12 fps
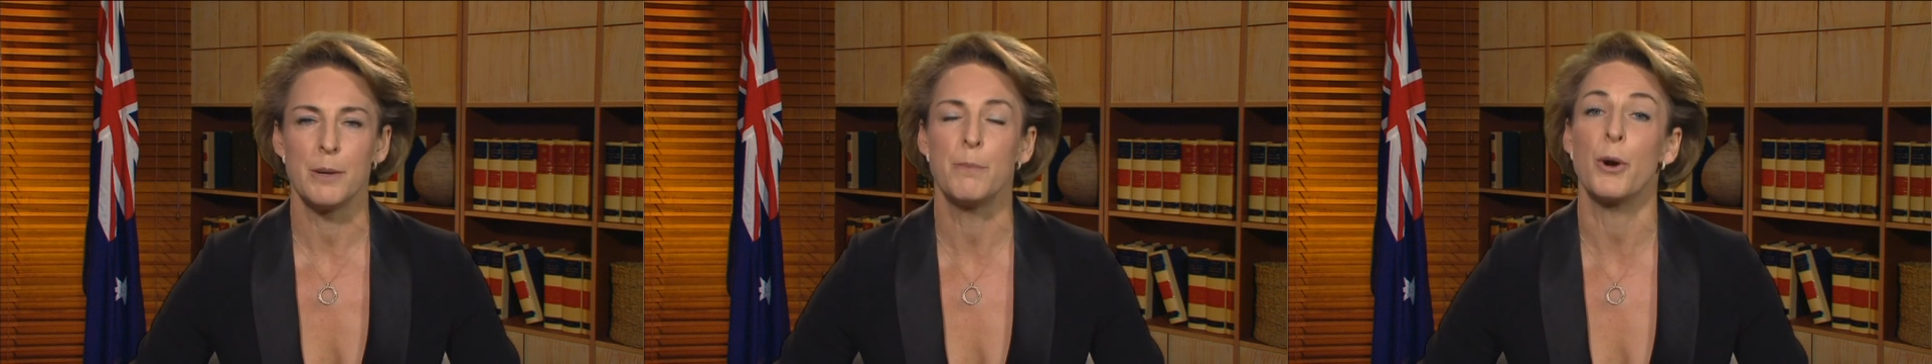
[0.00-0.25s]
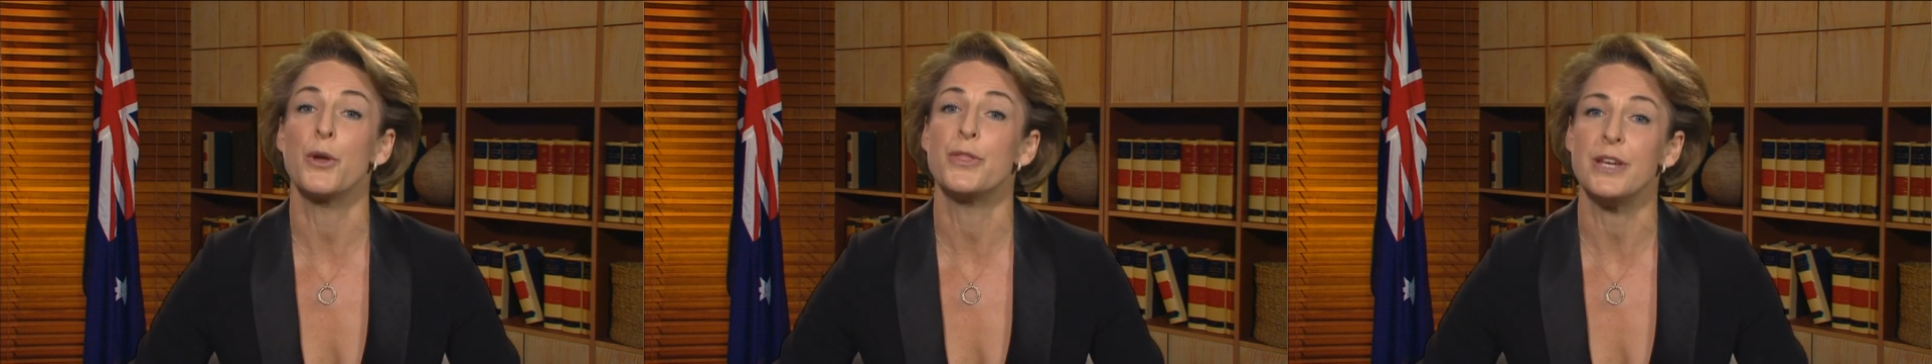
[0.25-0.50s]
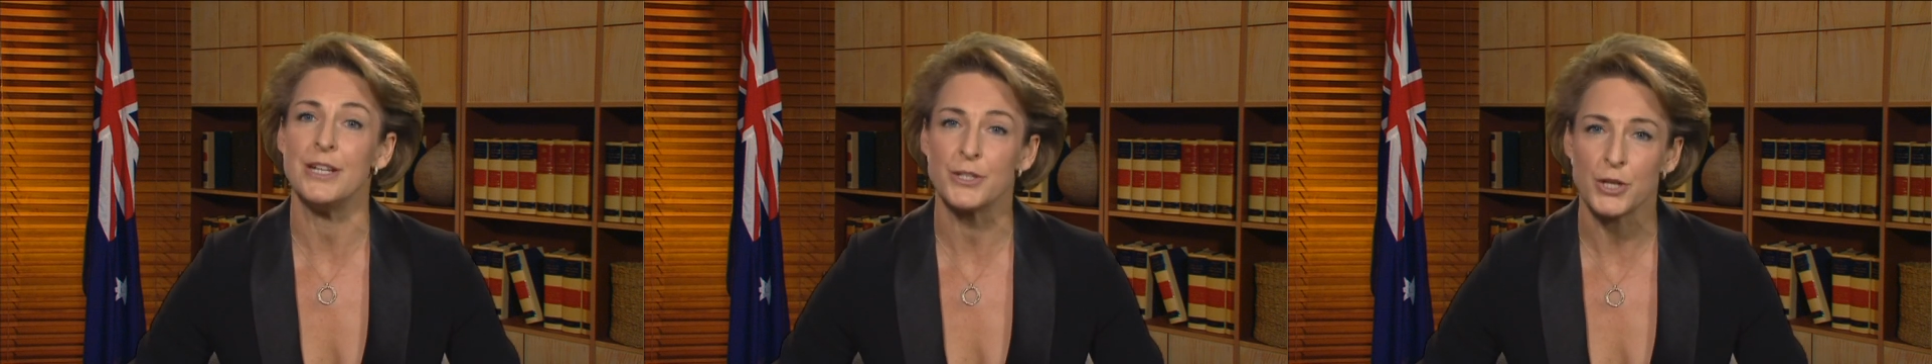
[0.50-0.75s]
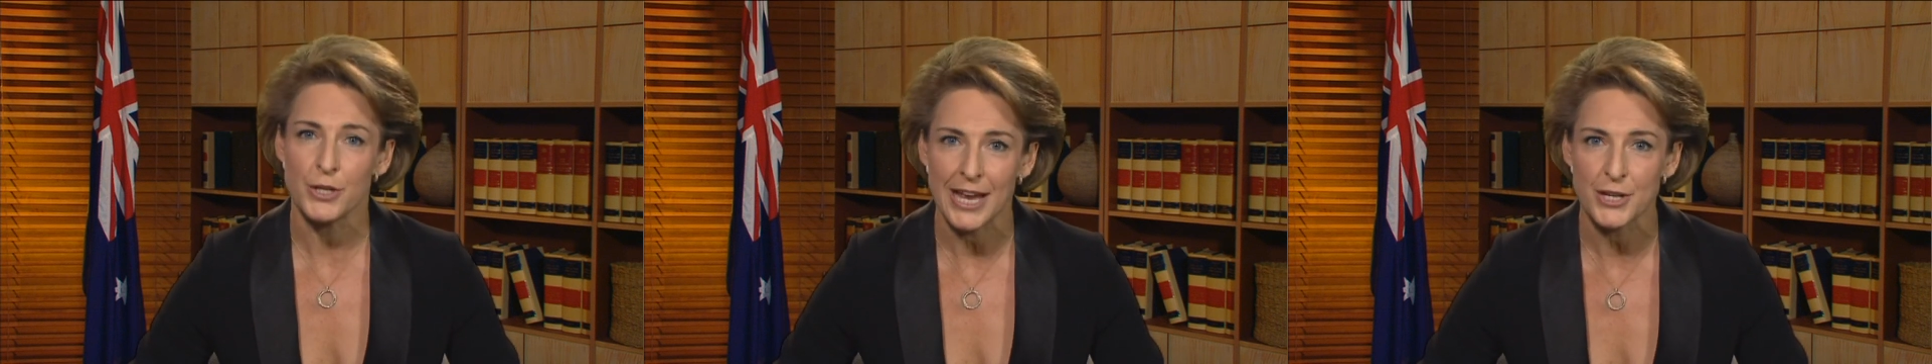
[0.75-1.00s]
both
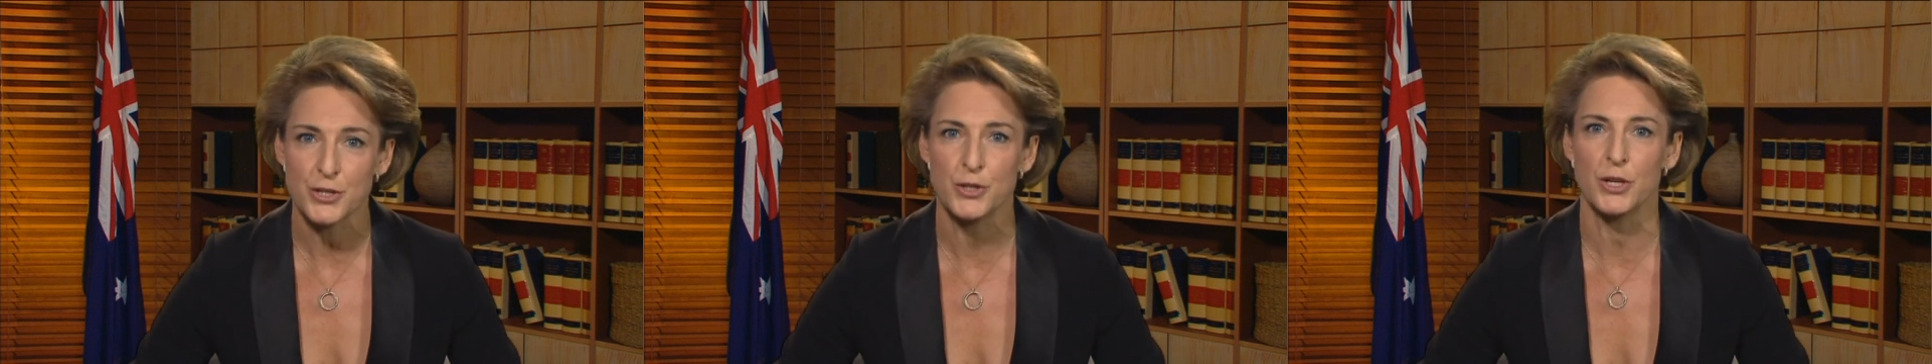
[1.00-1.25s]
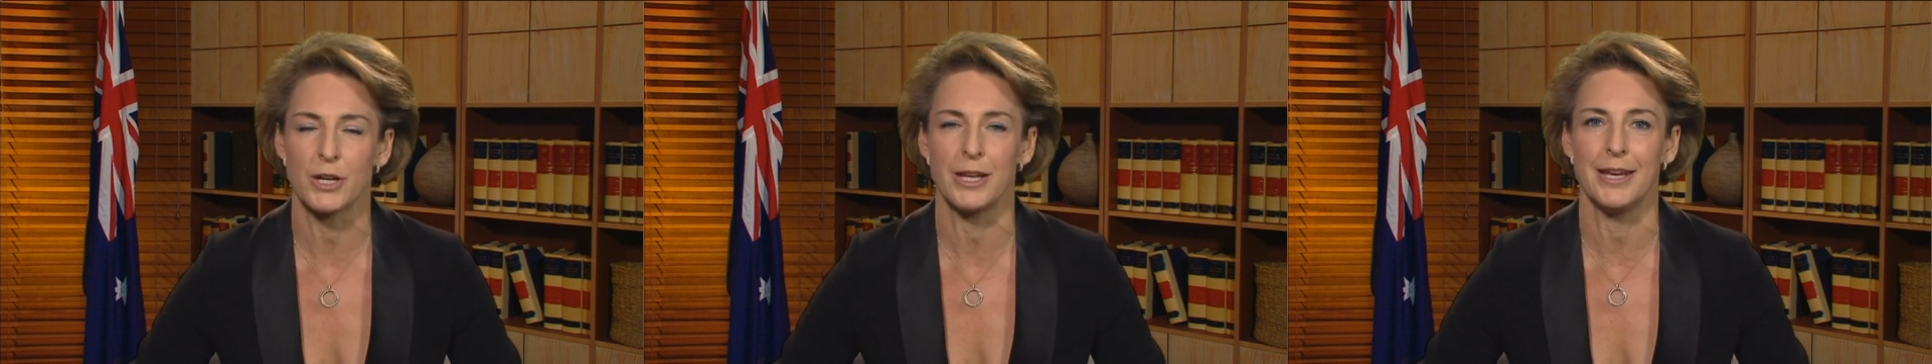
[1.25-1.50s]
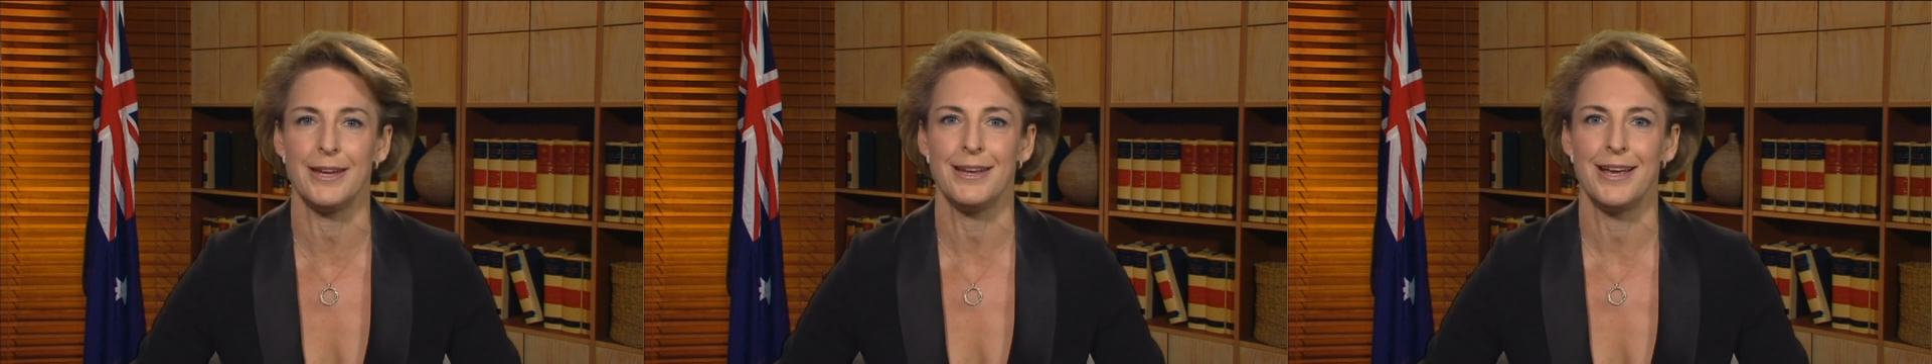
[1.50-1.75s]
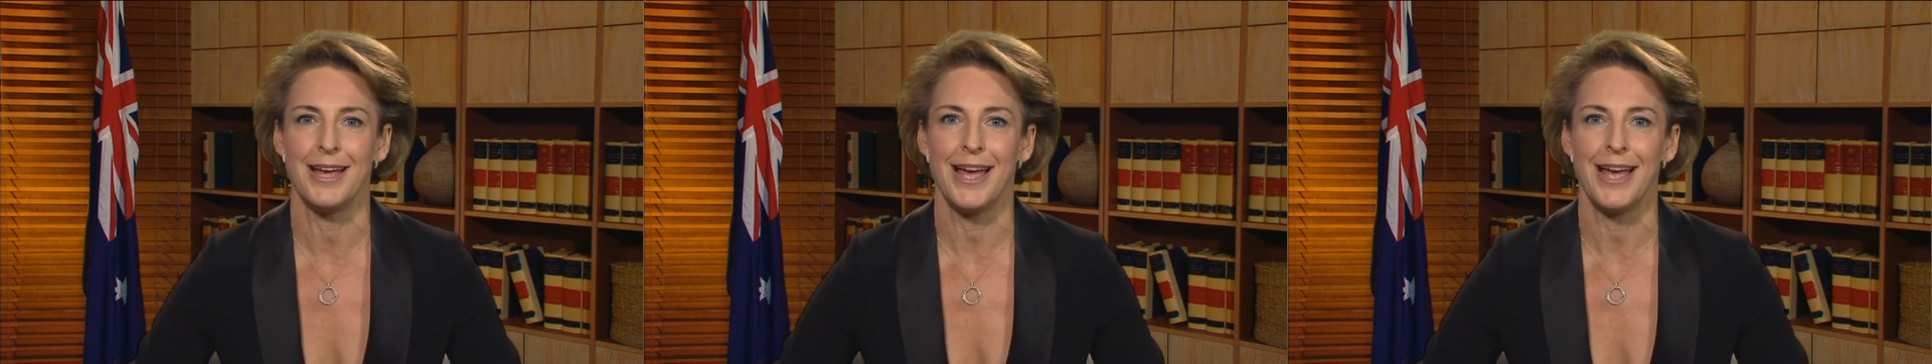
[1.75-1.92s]
internationally